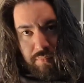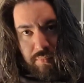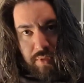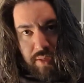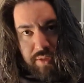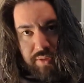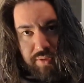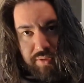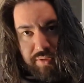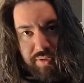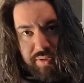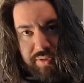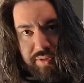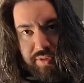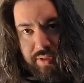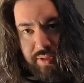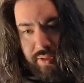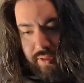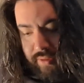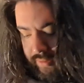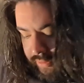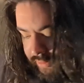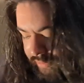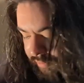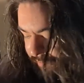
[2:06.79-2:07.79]
As you can see, you
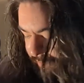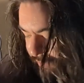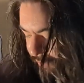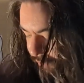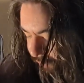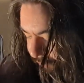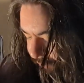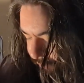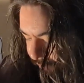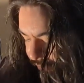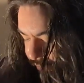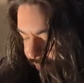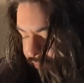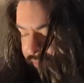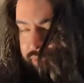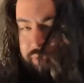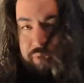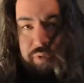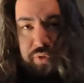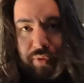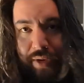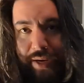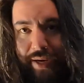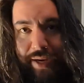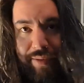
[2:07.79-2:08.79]
got this beautiful
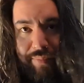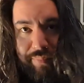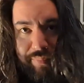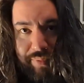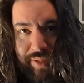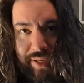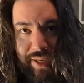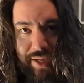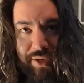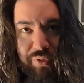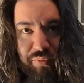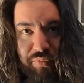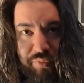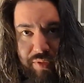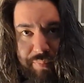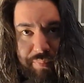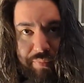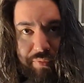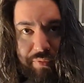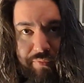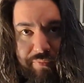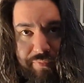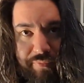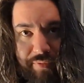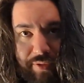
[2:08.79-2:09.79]
gray and black
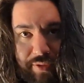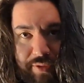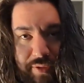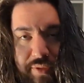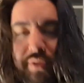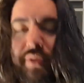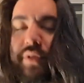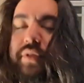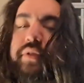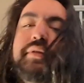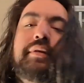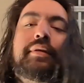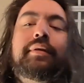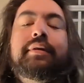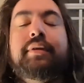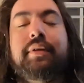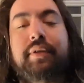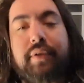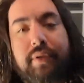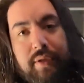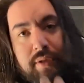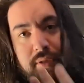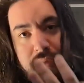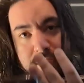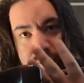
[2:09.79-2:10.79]
ripple finish.
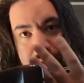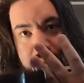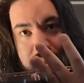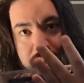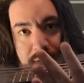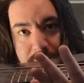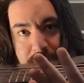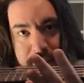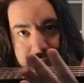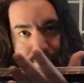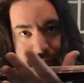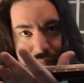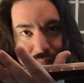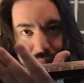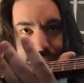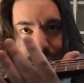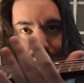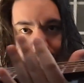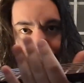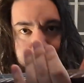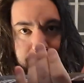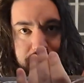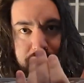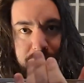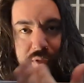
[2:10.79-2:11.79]
It's
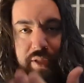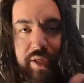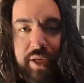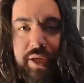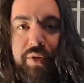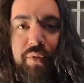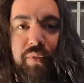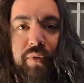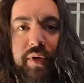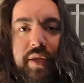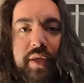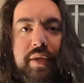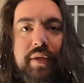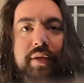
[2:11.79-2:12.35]
lightweight.